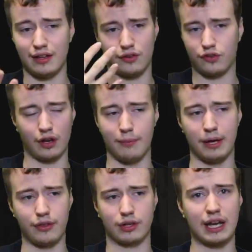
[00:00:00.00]
some
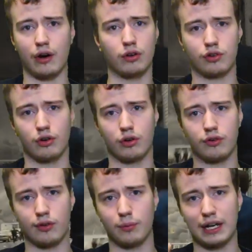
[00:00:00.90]
other
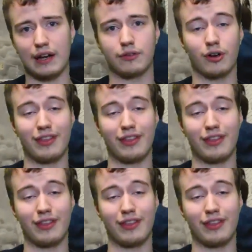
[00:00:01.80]
characters and whatever